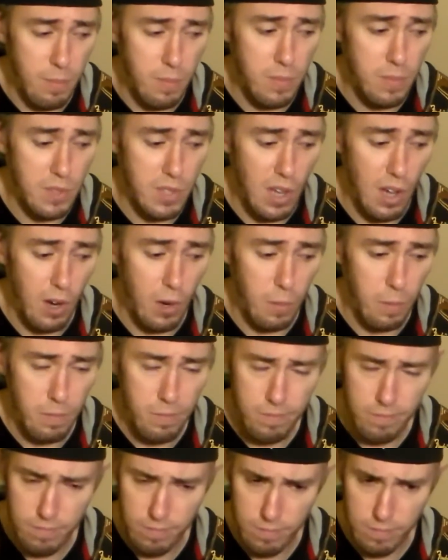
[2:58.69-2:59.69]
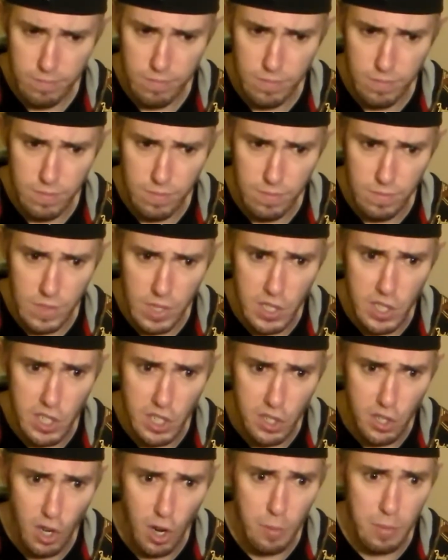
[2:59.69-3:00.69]
So the G
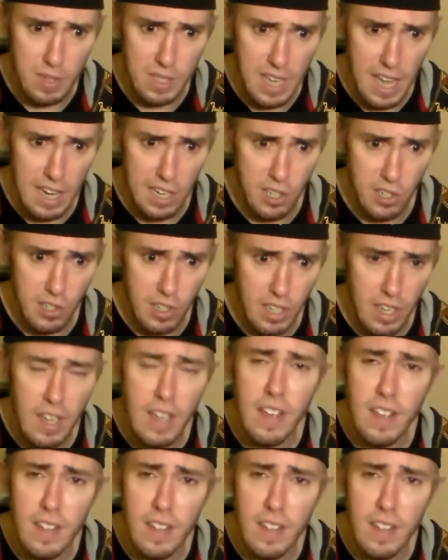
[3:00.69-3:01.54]
sharp is actually